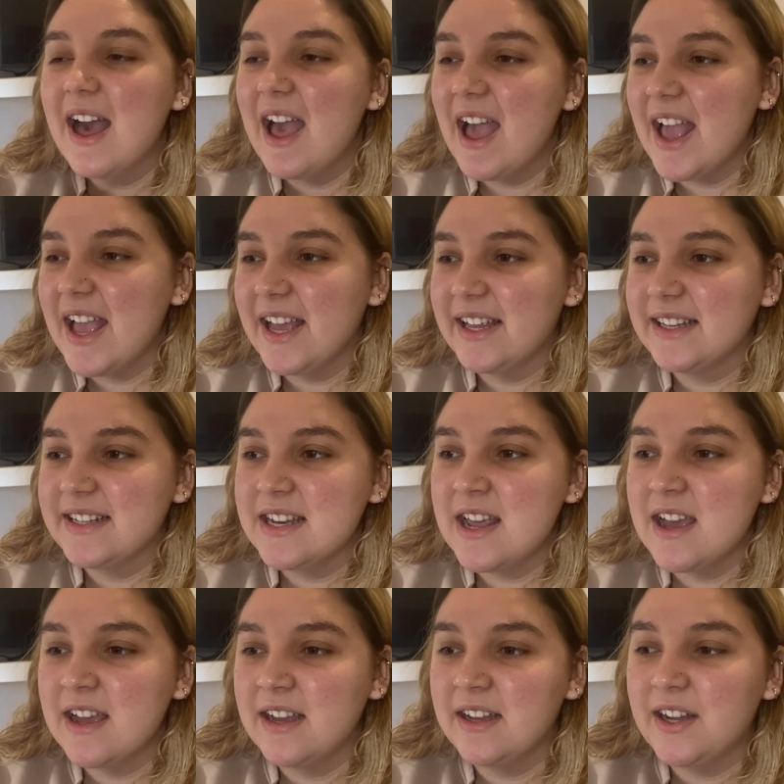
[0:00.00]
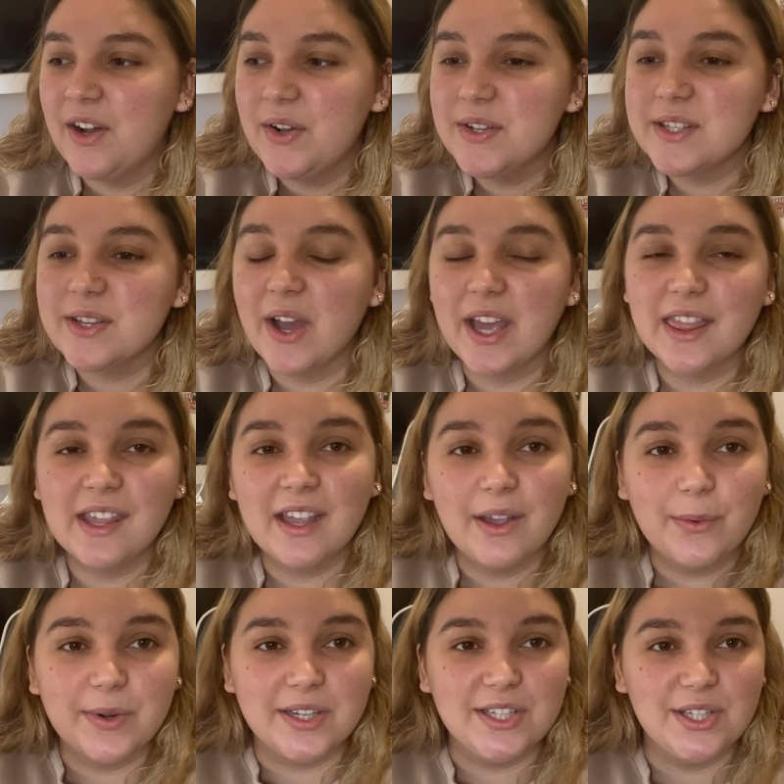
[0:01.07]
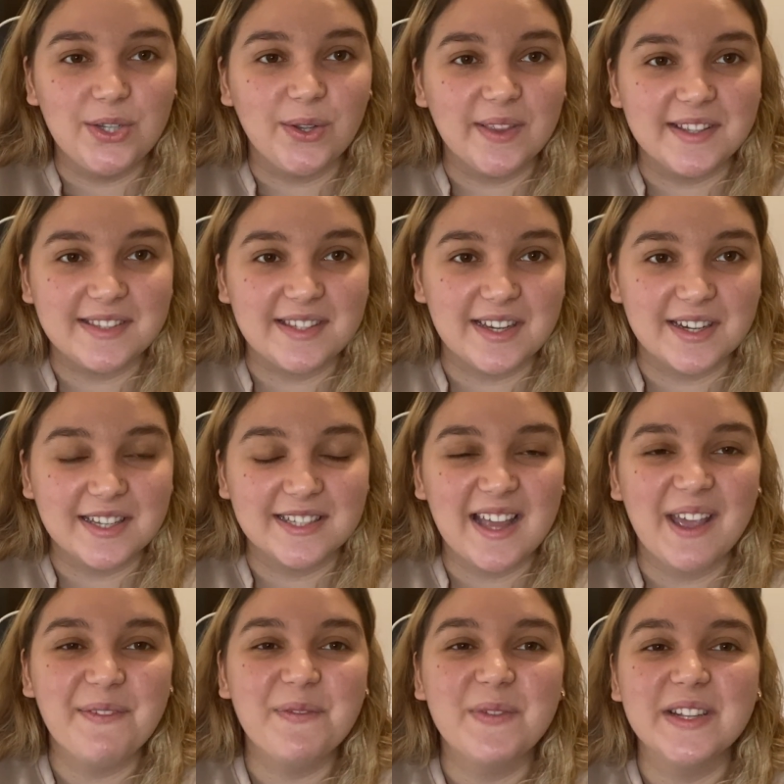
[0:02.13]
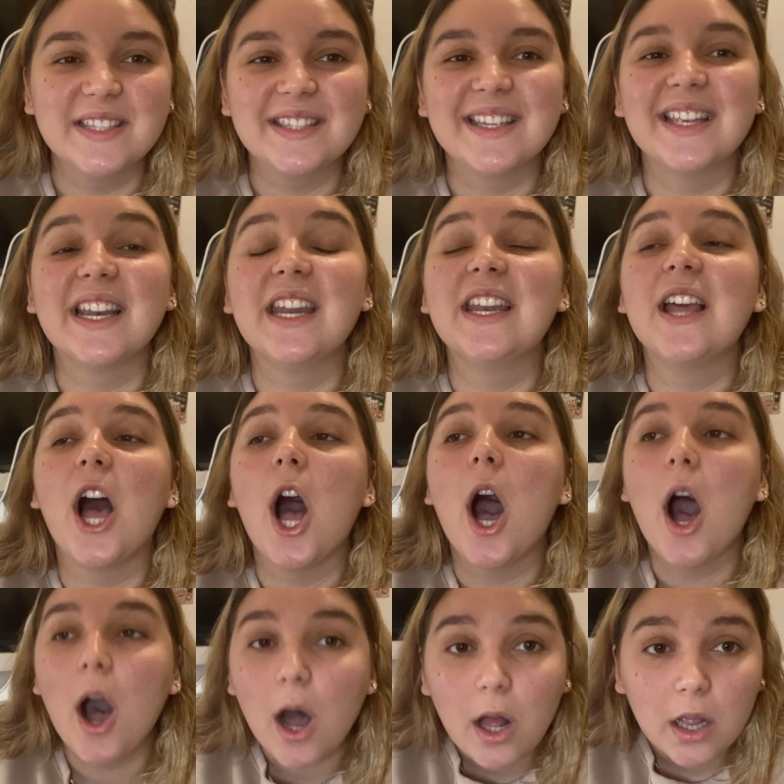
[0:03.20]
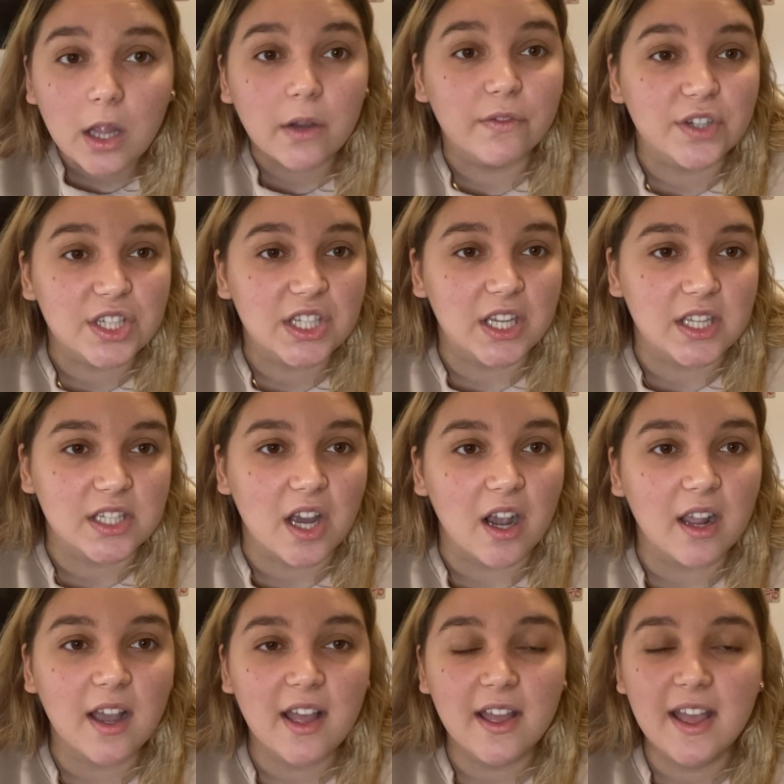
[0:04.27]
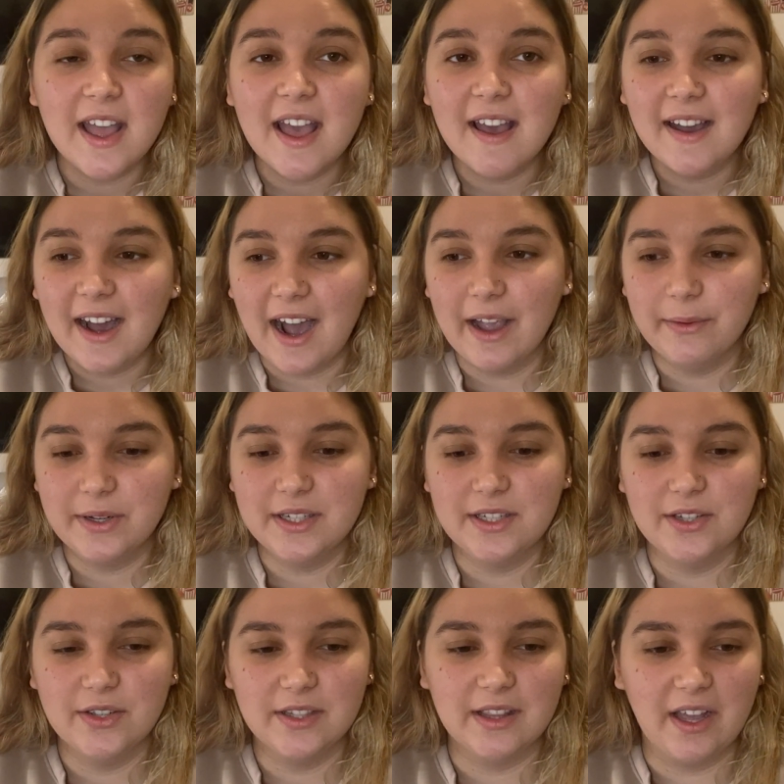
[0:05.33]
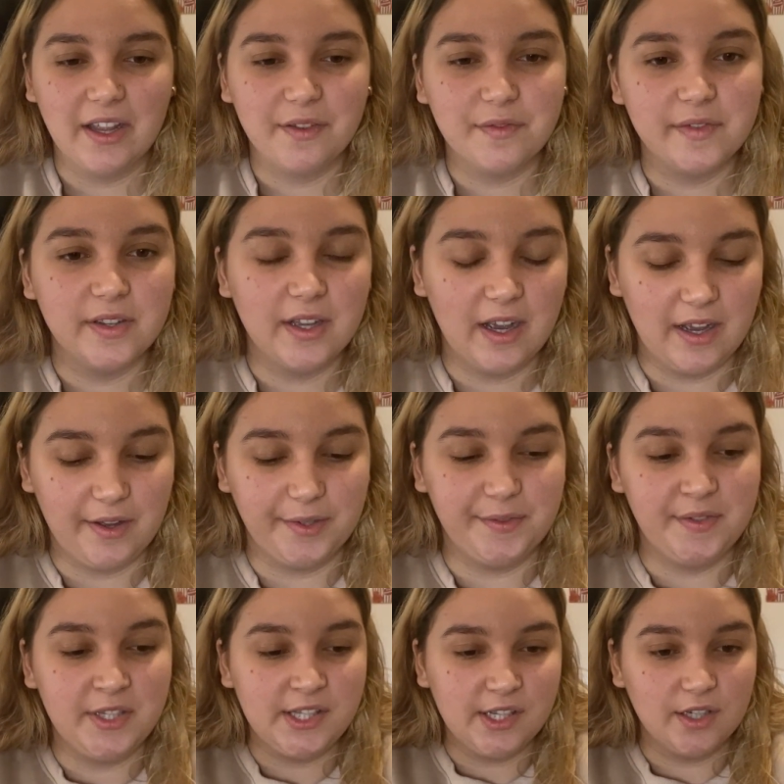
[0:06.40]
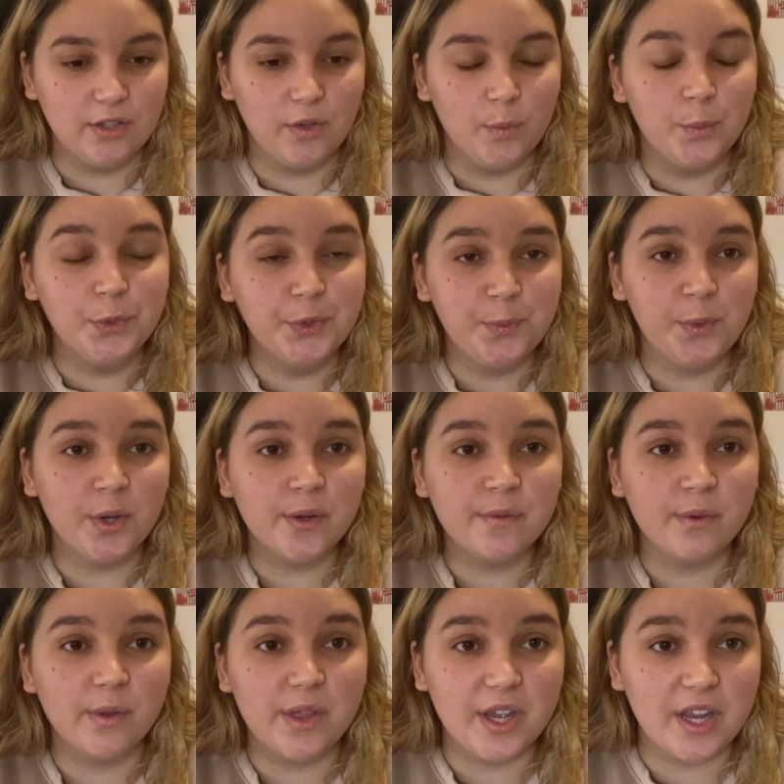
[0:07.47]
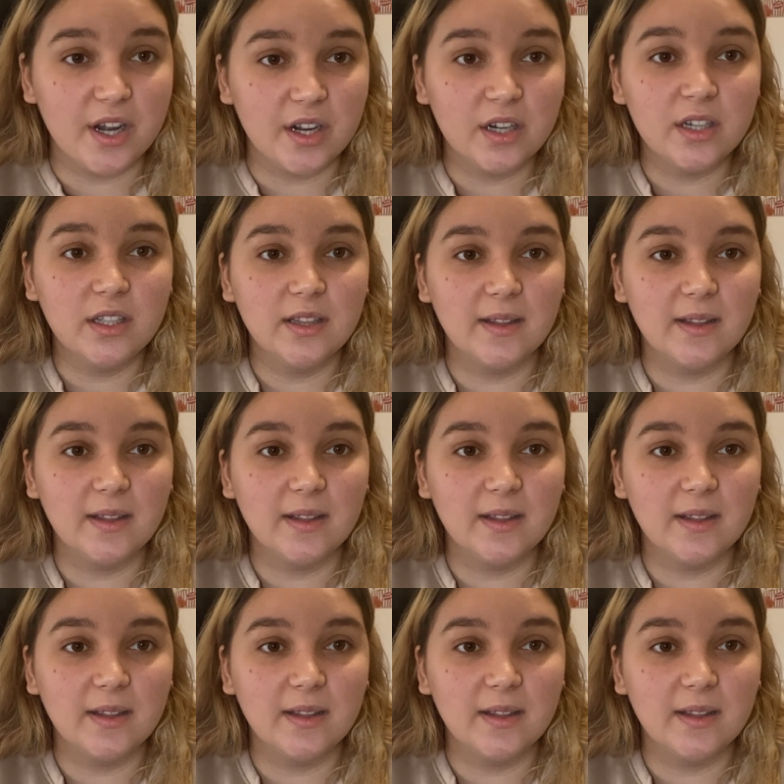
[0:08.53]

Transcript: And also, I think I want to do this year because I've been seeing it all over TikTok. I want to do it like uh, a physical mood board for the year.